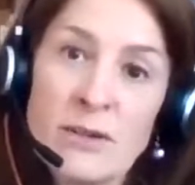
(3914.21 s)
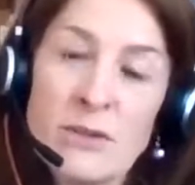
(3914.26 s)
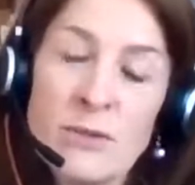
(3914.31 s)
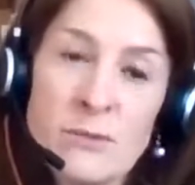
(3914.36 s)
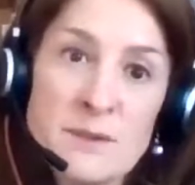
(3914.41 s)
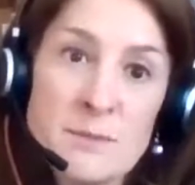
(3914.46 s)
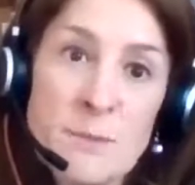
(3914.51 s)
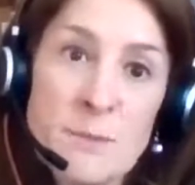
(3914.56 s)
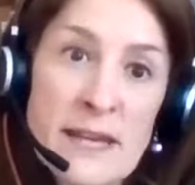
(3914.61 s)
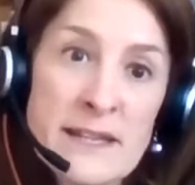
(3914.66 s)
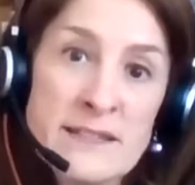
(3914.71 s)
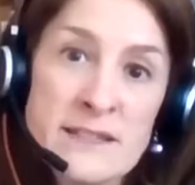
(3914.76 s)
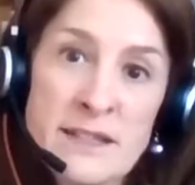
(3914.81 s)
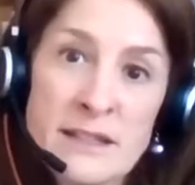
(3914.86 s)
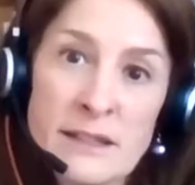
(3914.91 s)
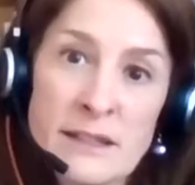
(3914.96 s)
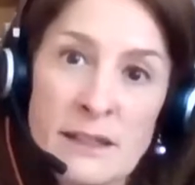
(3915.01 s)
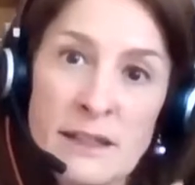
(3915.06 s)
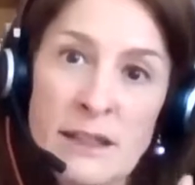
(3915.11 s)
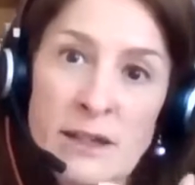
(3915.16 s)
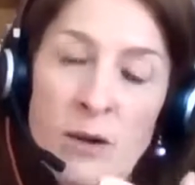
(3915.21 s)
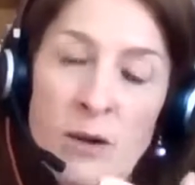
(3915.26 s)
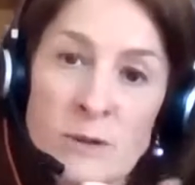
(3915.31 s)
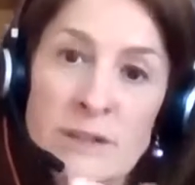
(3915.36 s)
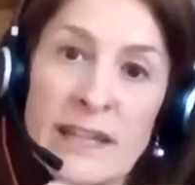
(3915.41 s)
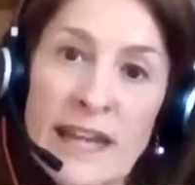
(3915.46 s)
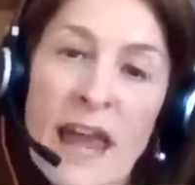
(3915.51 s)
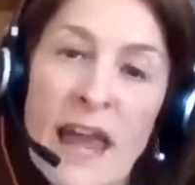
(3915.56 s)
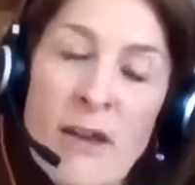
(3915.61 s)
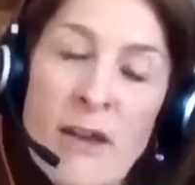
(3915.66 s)
who's basically
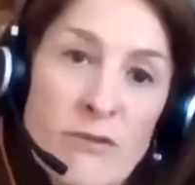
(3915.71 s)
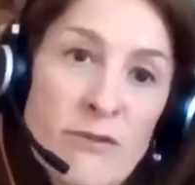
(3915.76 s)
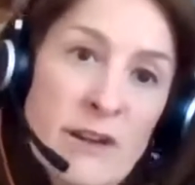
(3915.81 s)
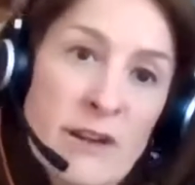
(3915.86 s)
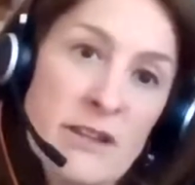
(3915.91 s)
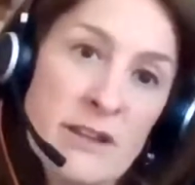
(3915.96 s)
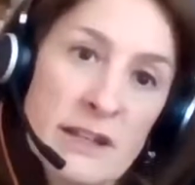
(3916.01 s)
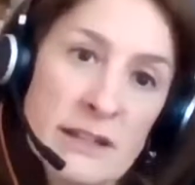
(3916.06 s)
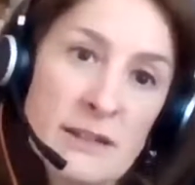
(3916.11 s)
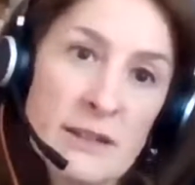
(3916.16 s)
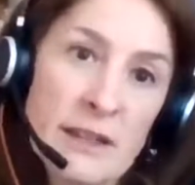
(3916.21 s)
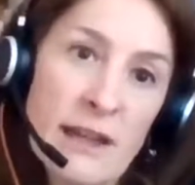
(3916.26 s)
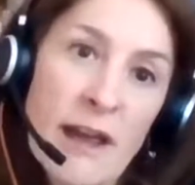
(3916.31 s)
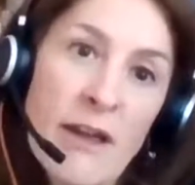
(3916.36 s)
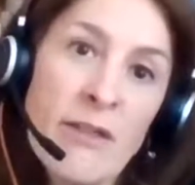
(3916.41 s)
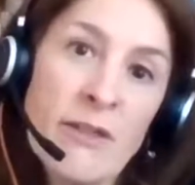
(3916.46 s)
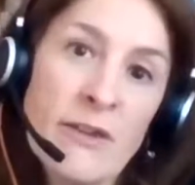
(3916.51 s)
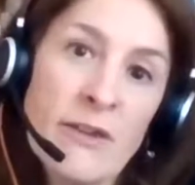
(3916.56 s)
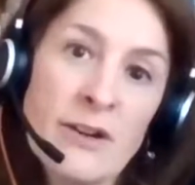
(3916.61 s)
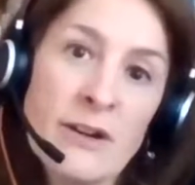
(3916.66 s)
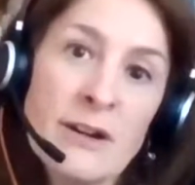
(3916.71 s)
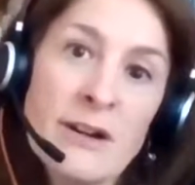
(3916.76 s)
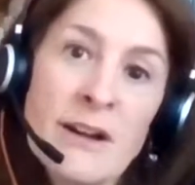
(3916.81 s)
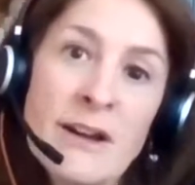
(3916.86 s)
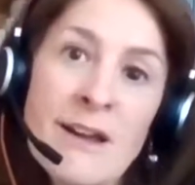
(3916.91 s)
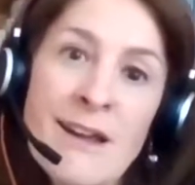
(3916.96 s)
holding everything together,